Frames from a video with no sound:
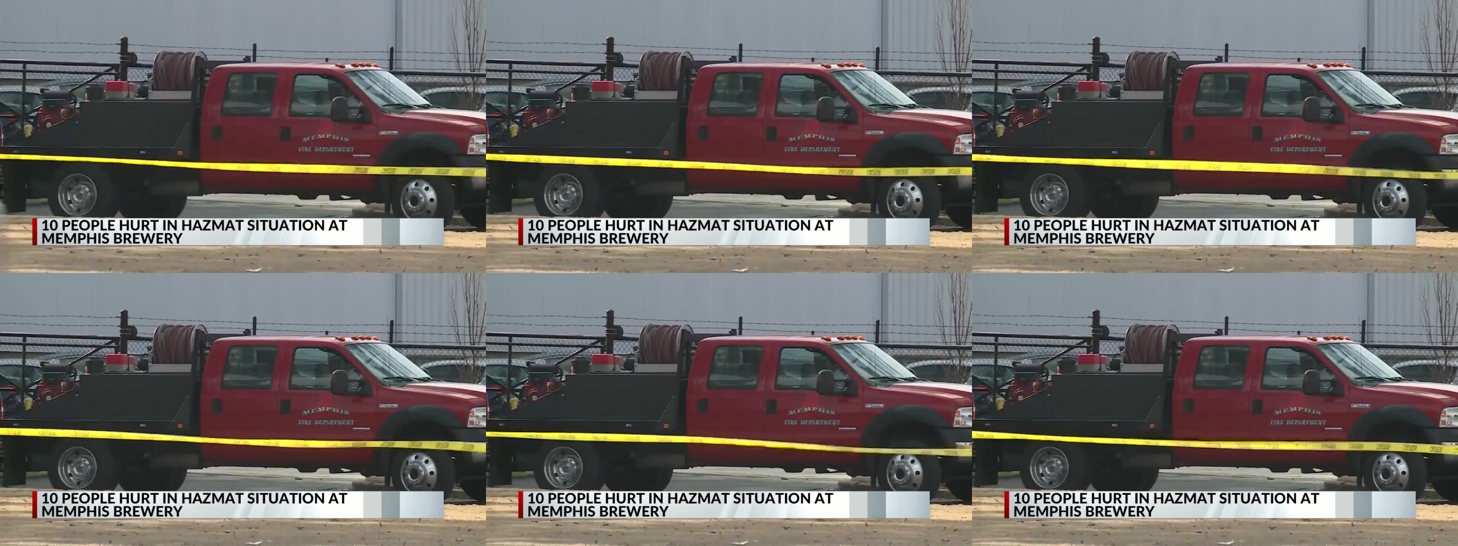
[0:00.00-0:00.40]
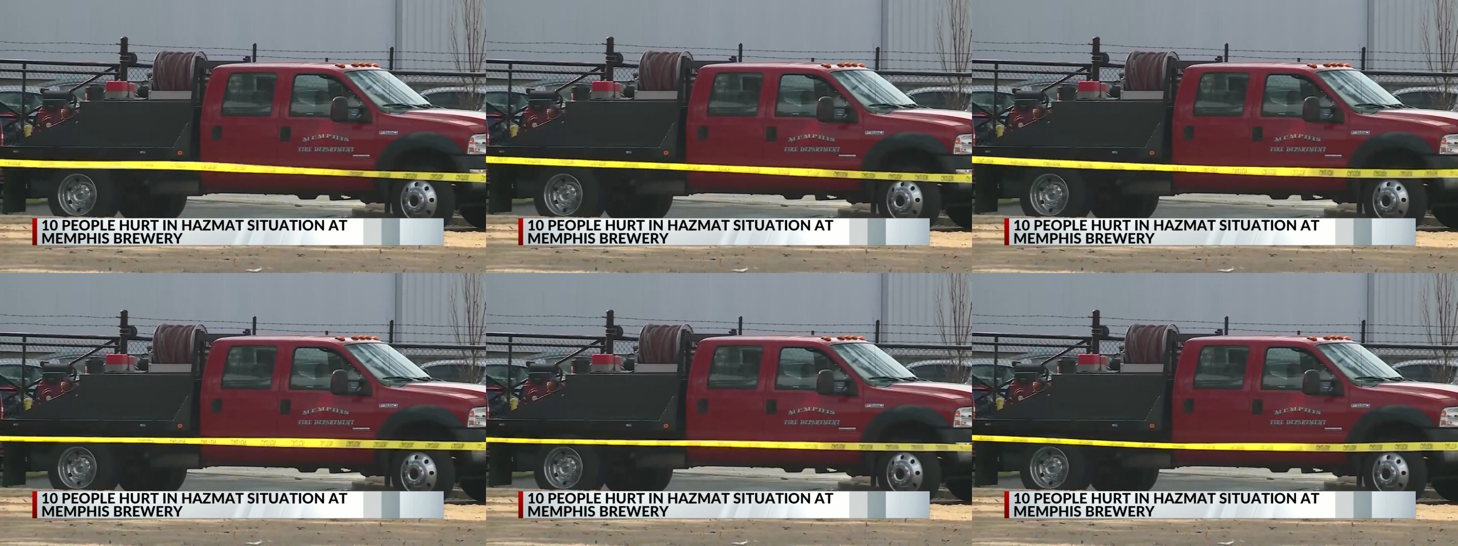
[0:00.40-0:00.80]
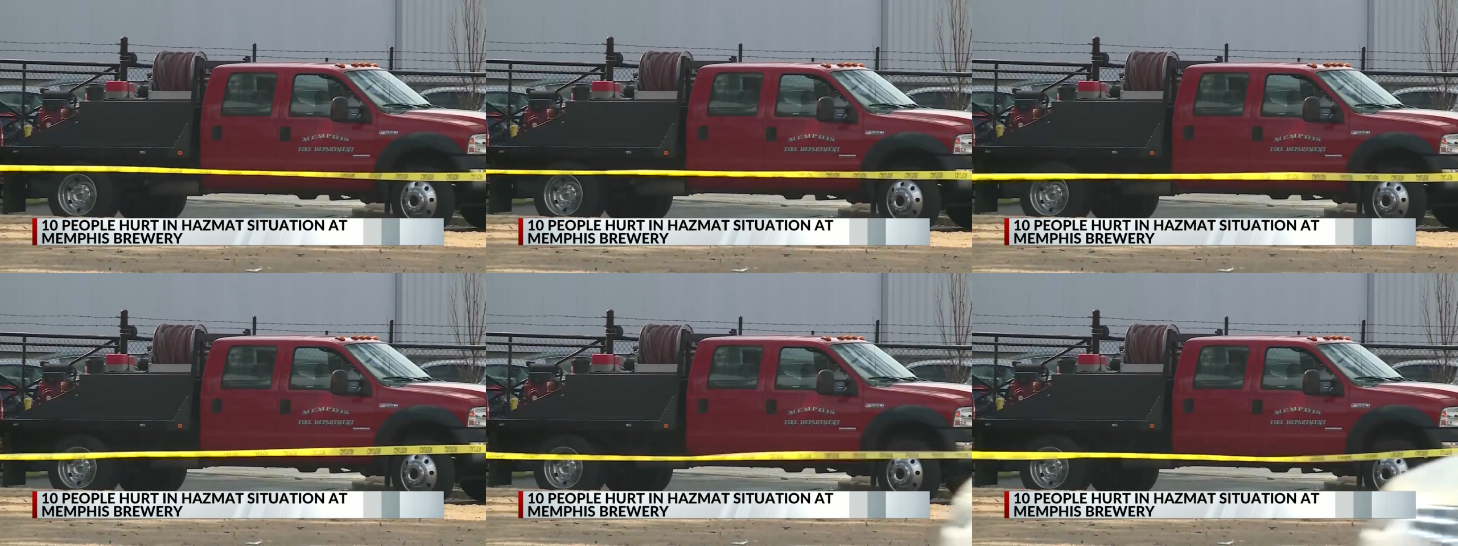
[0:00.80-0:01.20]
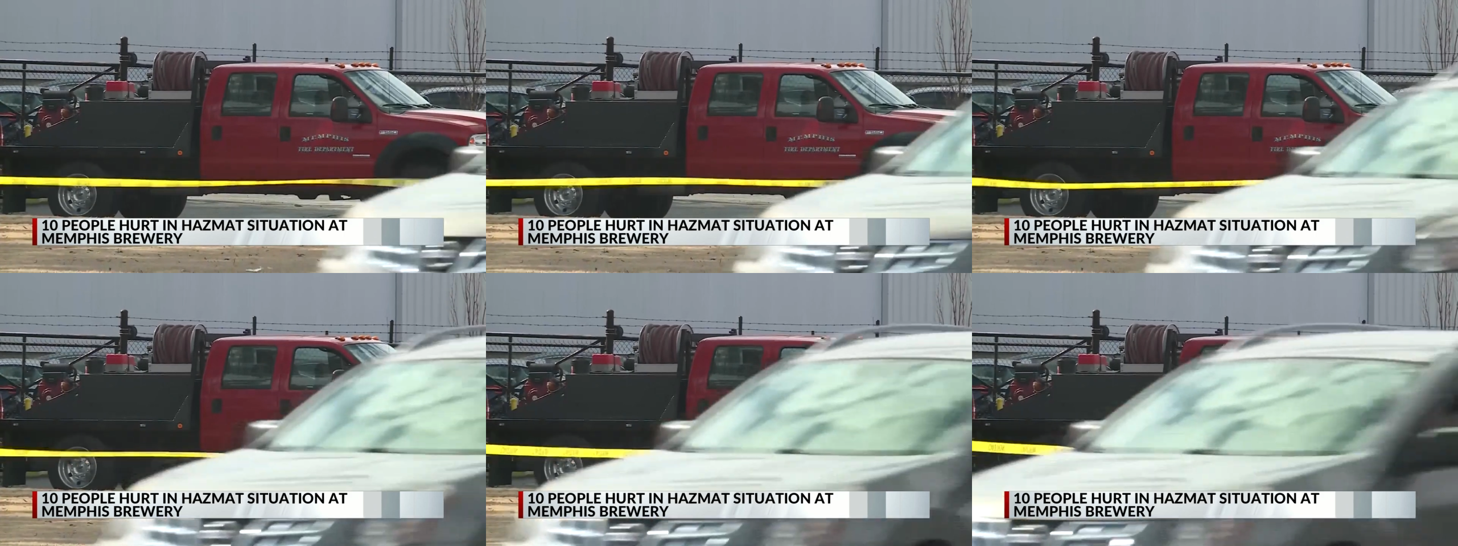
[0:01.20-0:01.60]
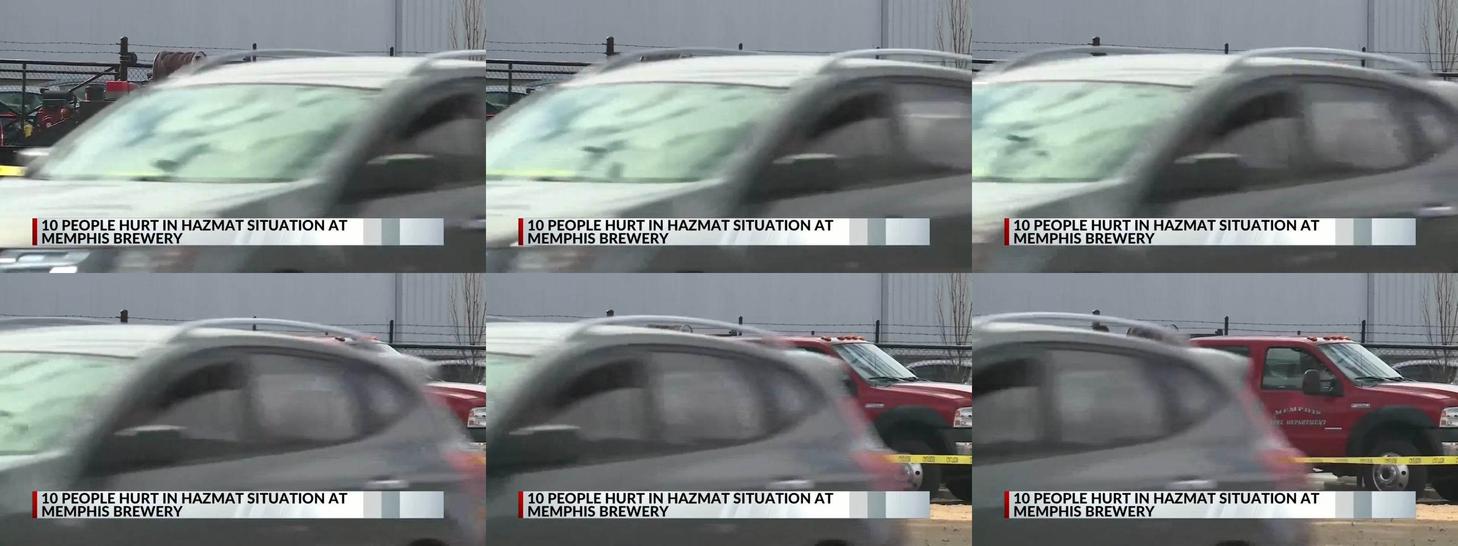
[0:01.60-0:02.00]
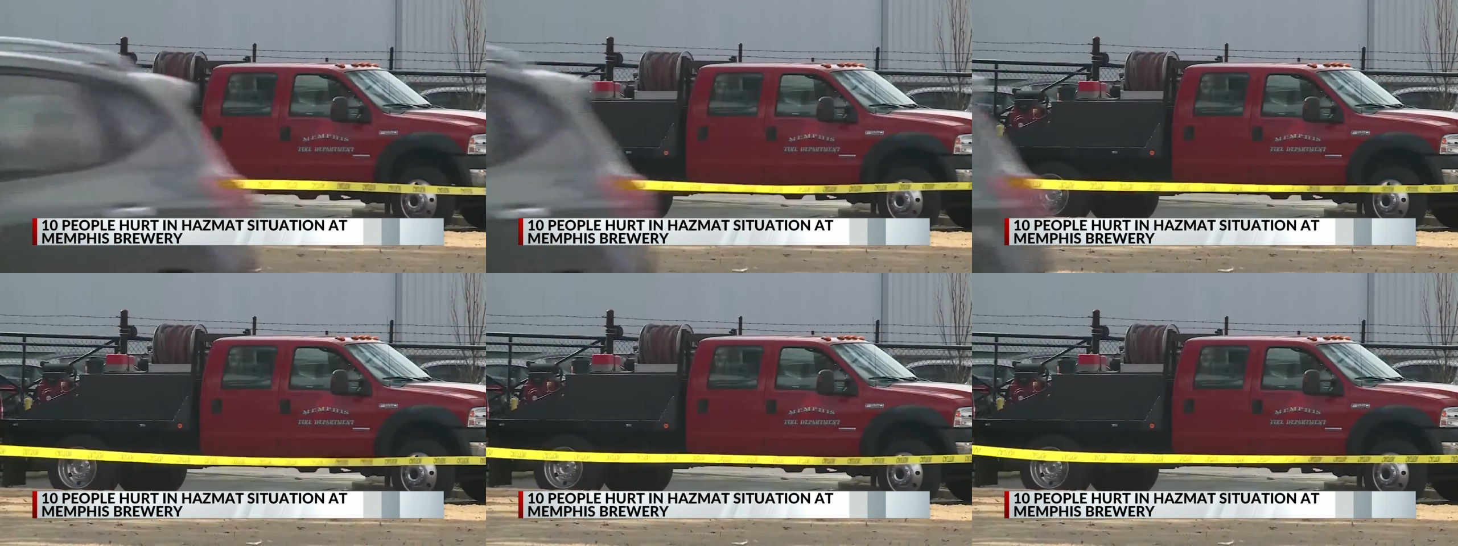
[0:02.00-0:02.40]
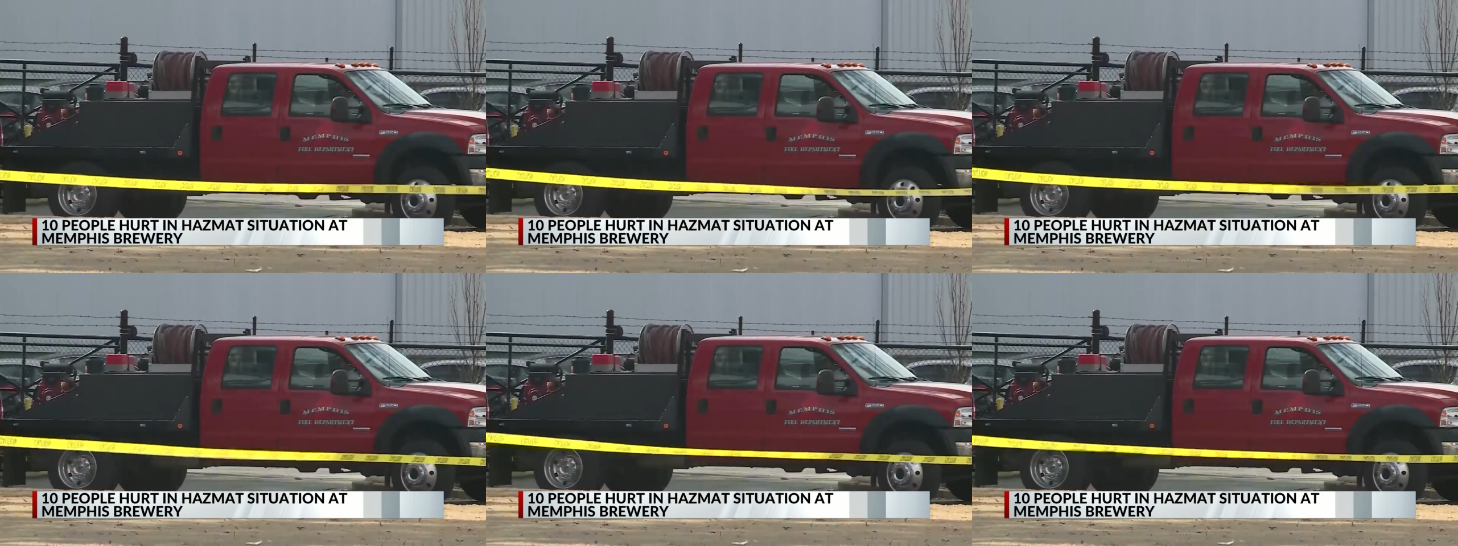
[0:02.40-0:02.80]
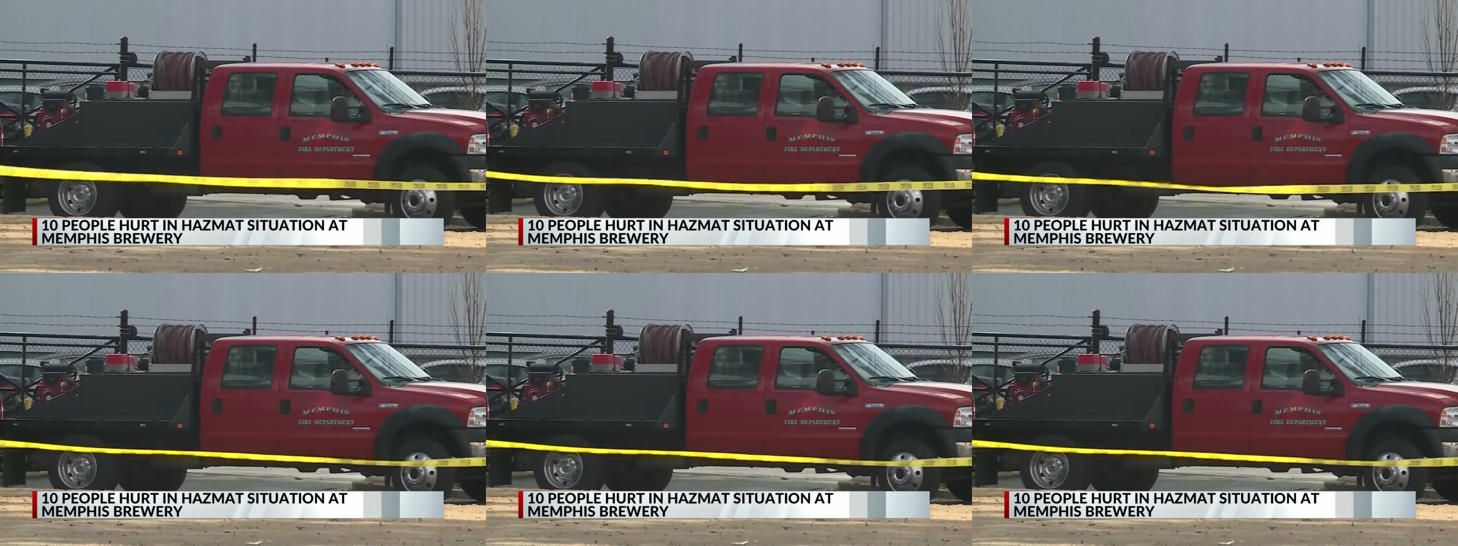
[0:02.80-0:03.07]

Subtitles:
(no speaker visible)